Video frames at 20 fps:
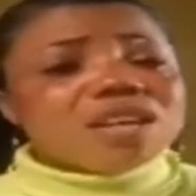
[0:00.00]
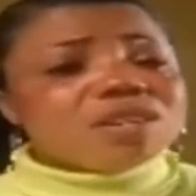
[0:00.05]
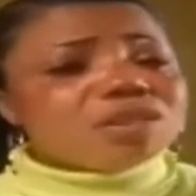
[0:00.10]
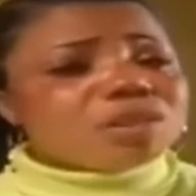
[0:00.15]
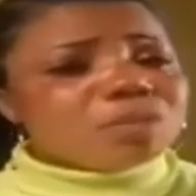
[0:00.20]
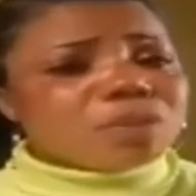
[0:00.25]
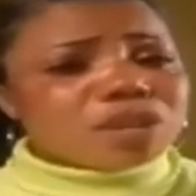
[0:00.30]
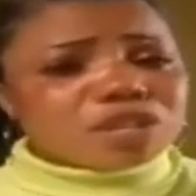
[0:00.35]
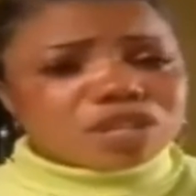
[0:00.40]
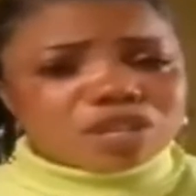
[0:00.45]

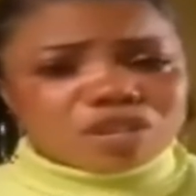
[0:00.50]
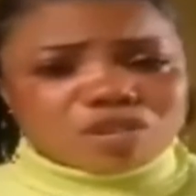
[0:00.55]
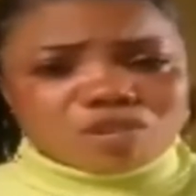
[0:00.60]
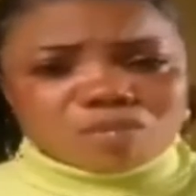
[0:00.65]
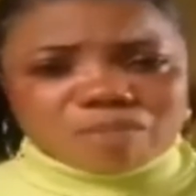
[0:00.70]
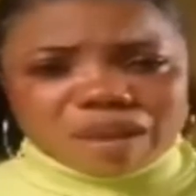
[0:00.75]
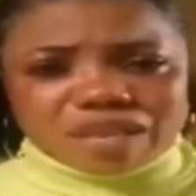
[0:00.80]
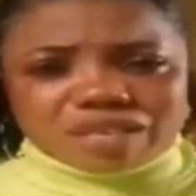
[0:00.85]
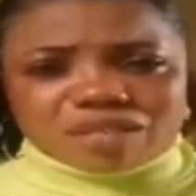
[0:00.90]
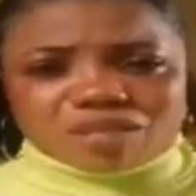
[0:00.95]
Nobody
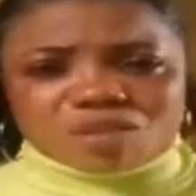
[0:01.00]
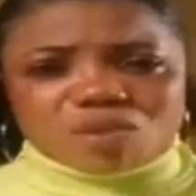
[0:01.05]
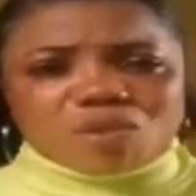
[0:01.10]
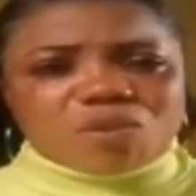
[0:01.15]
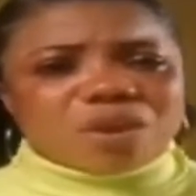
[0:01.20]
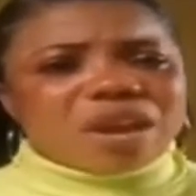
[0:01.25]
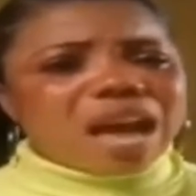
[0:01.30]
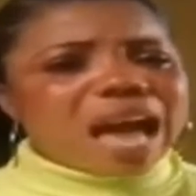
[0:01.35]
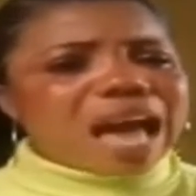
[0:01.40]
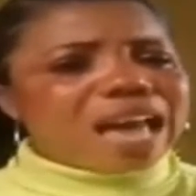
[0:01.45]
knew my
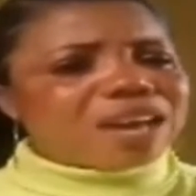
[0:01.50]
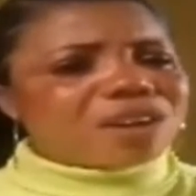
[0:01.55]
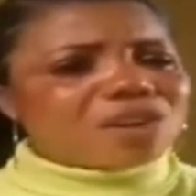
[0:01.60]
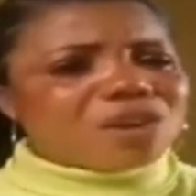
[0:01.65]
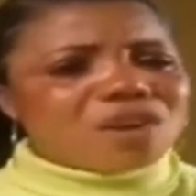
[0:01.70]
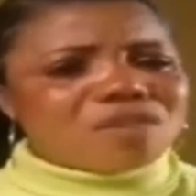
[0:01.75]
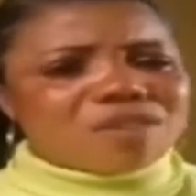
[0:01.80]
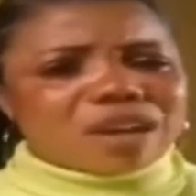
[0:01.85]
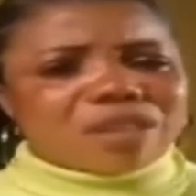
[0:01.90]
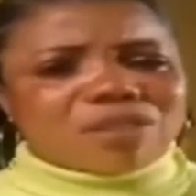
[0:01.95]
story. I
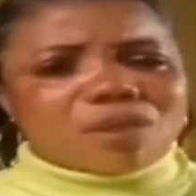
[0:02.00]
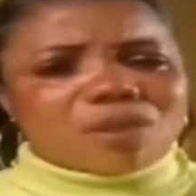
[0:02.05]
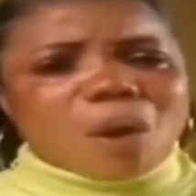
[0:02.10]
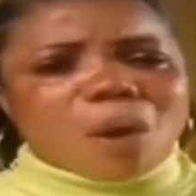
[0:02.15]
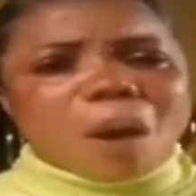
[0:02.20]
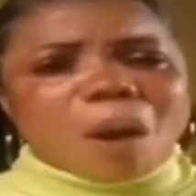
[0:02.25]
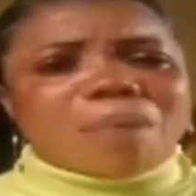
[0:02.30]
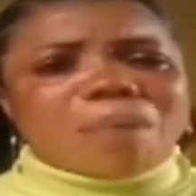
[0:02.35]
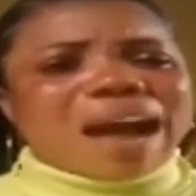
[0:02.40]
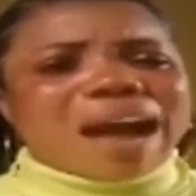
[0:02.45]
covered
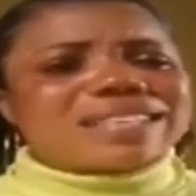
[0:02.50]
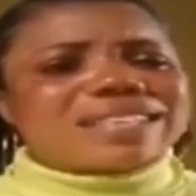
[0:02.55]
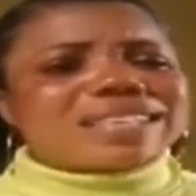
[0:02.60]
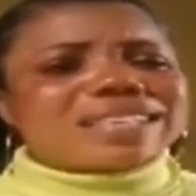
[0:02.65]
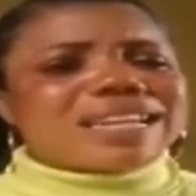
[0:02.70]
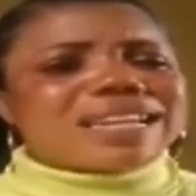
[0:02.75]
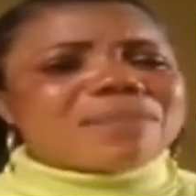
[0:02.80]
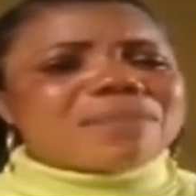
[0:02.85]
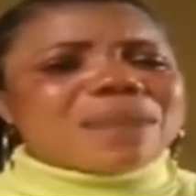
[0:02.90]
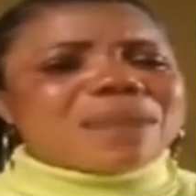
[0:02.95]
up. I
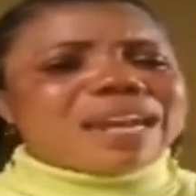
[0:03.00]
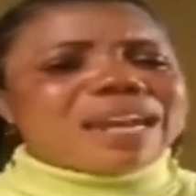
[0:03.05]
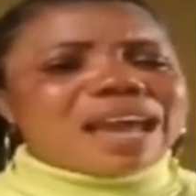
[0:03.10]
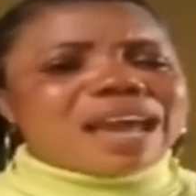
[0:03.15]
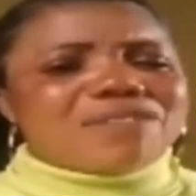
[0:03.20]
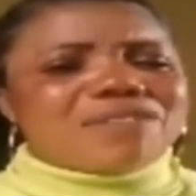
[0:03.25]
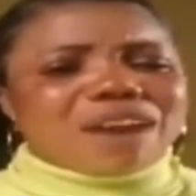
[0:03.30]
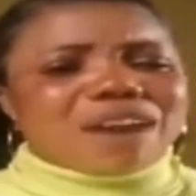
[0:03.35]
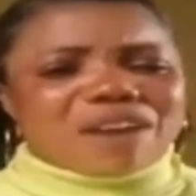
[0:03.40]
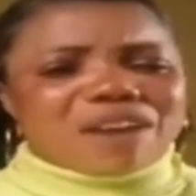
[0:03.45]
started my
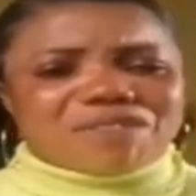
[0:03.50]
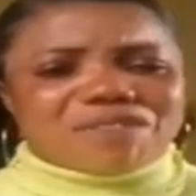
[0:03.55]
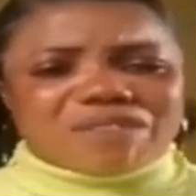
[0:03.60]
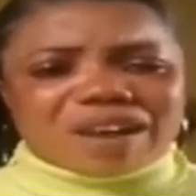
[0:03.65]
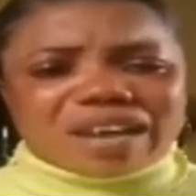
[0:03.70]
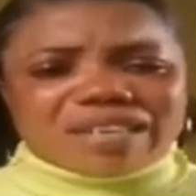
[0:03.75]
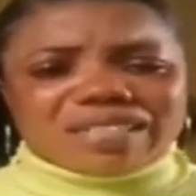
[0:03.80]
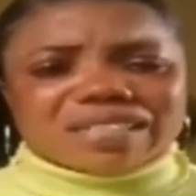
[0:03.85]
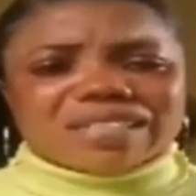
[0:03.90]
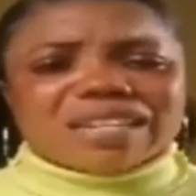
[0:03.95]
life
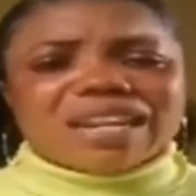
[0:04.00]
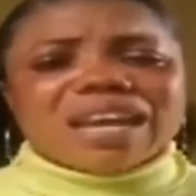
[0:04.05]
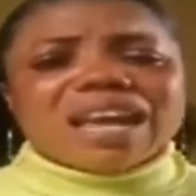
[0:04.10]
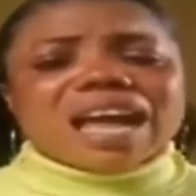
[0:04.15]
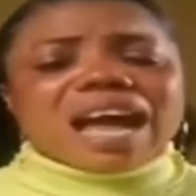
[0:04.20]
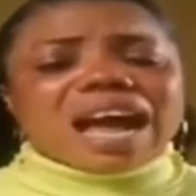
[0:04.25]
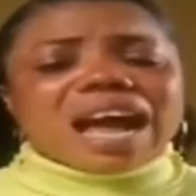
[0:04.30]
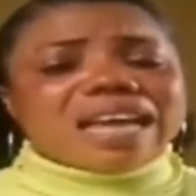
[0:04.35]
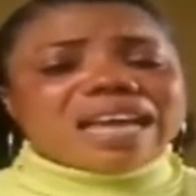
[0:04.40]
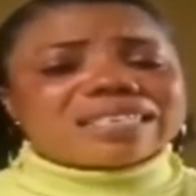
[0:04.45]
afresh.
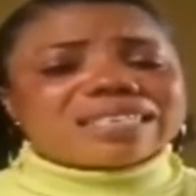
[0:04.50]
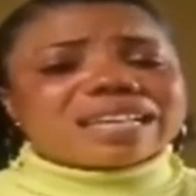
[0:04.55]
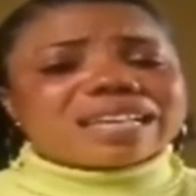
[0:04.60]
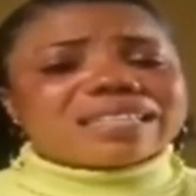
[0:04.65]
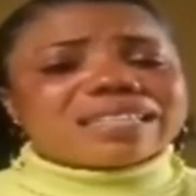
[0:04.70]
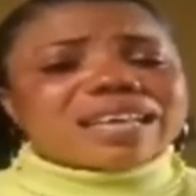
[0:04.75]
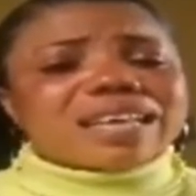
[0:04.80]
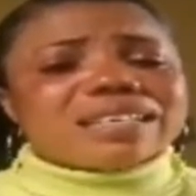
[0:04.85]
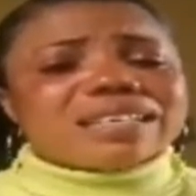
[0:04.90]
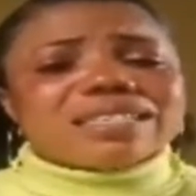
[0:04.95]
I
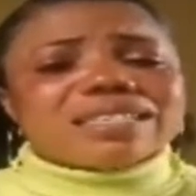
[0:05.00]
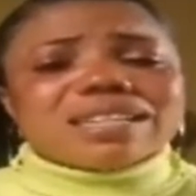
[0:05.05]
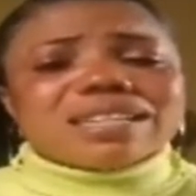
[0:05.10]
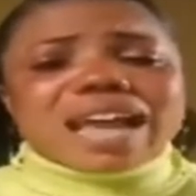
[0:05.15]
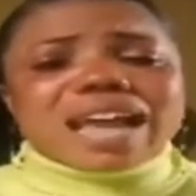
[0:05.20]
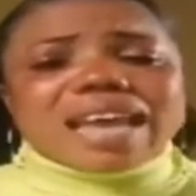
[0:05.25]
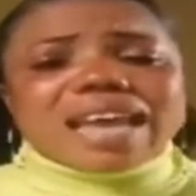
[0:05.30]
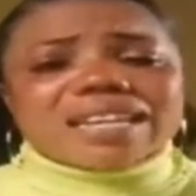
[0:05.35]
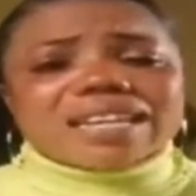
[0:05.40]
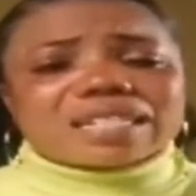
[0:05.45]
started
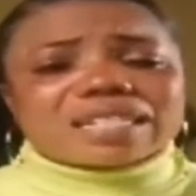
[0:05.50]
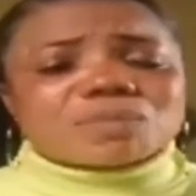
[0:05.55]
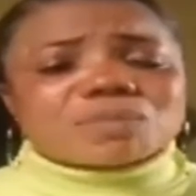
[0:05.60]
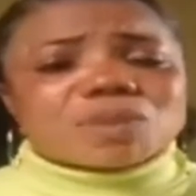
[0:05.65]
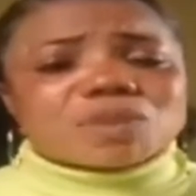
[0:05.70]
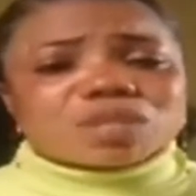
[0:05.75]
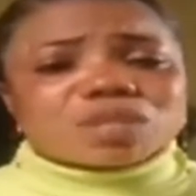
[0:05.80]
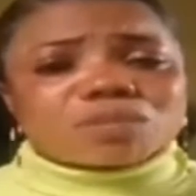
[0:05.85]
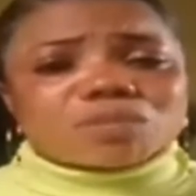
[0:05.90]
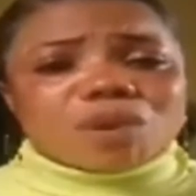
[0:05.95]
earning
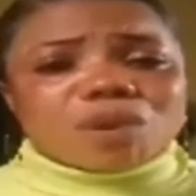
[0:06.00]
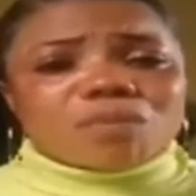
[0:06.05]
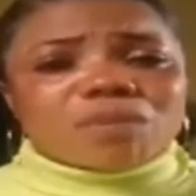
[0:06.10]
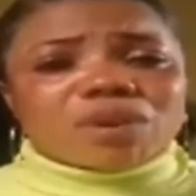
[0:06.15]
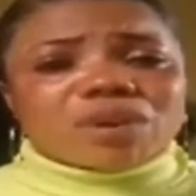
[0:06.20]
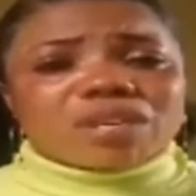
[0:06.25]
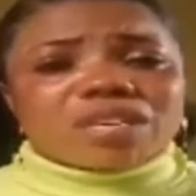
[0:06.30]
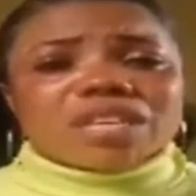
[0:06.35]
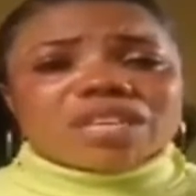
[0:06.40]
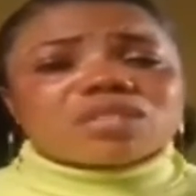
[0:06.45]
small
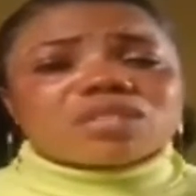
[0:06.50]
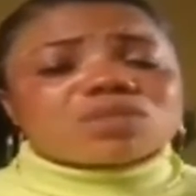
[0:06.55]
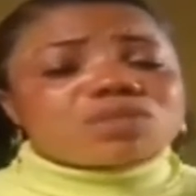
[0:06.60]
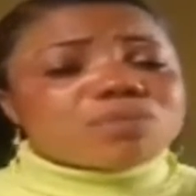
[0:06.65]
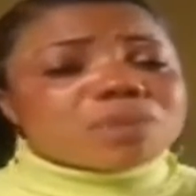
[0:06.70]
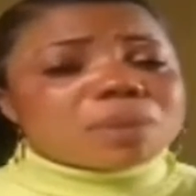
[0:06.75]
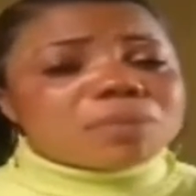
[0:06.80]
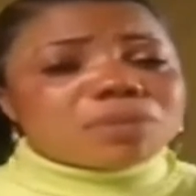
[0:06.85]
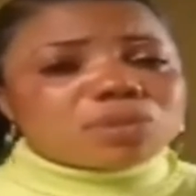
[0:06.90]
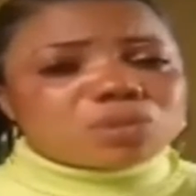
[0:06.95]
money
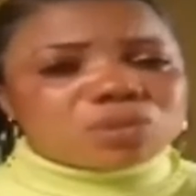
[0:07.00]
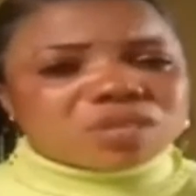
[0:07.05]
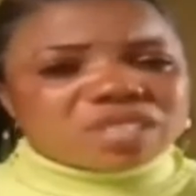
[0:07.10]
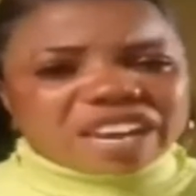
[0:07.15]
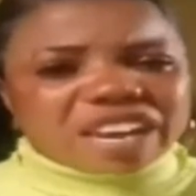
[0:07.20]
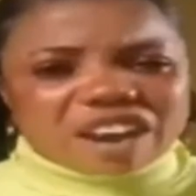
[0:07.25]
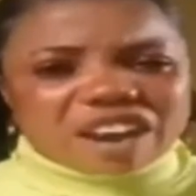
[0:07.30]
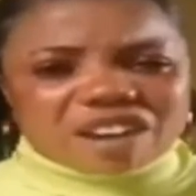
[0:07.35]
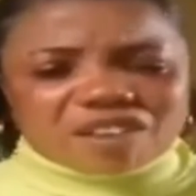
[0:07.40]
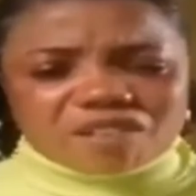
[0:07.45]
to be able to
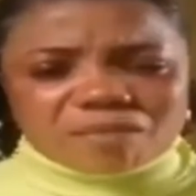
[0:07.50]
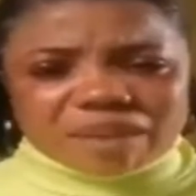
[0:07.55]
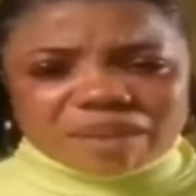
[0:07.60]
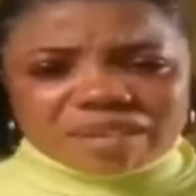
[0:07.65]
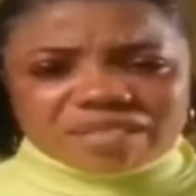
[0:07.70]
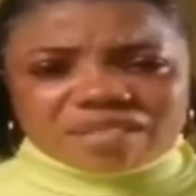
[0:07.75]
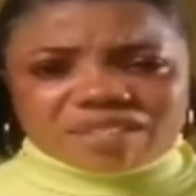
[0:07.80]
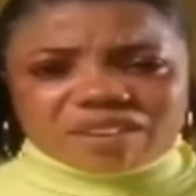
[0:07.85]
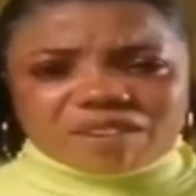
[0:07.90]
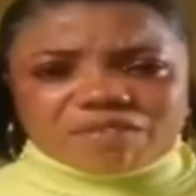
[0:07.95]
take care of
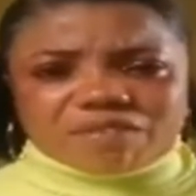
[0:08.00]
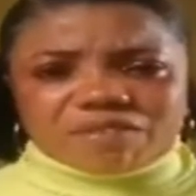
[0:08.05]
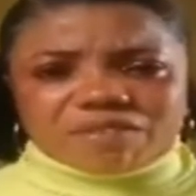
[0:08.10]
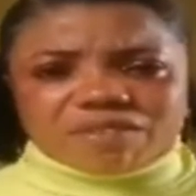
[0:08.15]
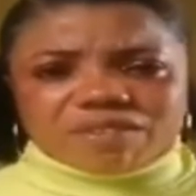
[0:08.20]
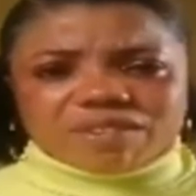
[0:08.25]
myself.